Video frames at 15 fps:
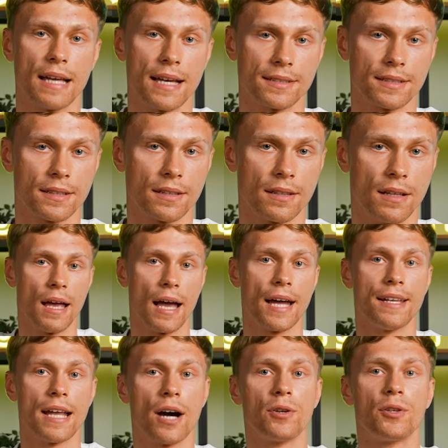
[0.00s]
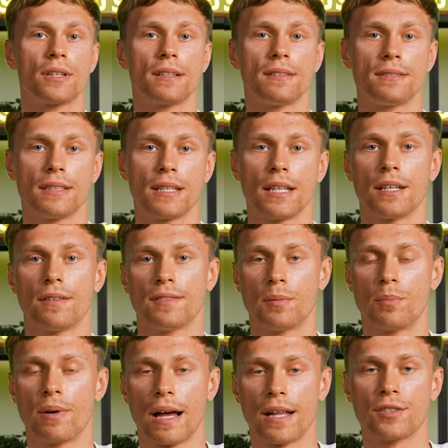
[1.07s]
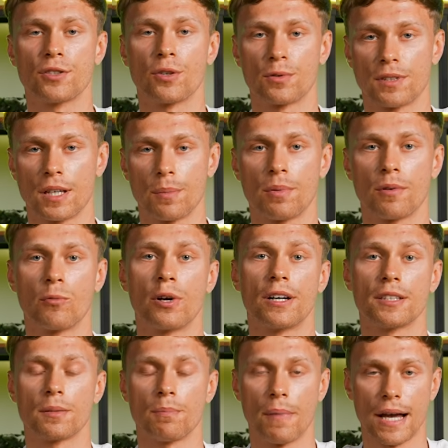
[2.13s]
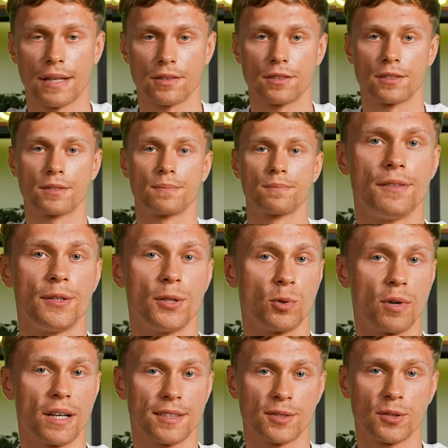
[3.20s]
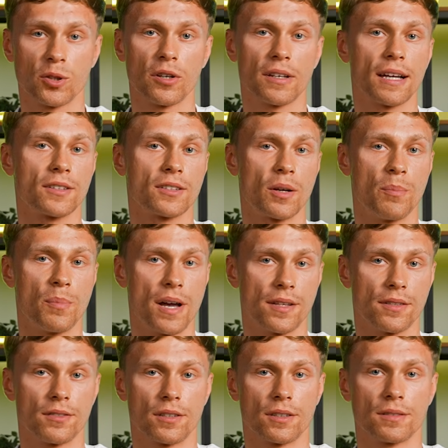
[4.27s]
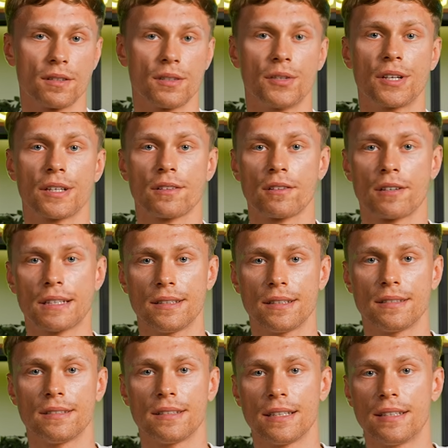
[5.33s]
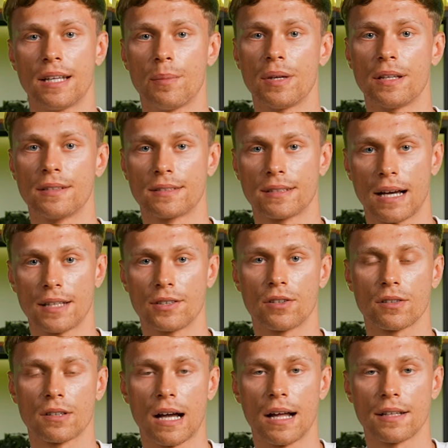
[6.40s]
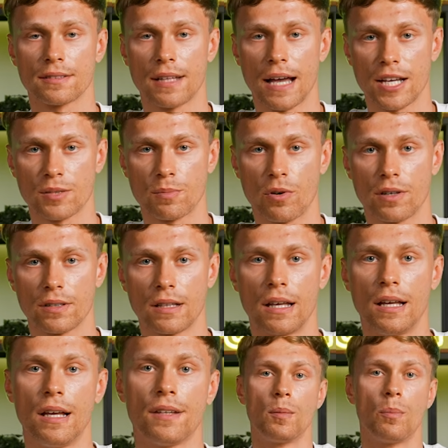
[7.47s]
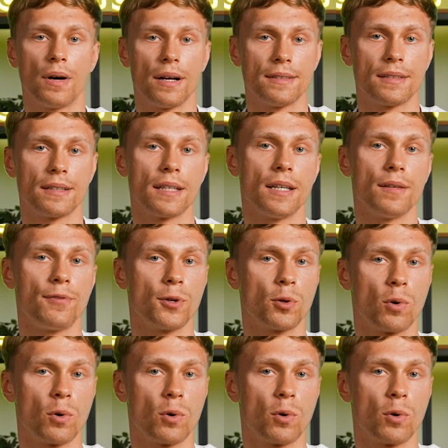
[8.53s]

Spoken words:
asking, and now you can see if the brand shows up where it matters. 2 ways to look at competitors. You can already see them inside your client's dashboard, but if you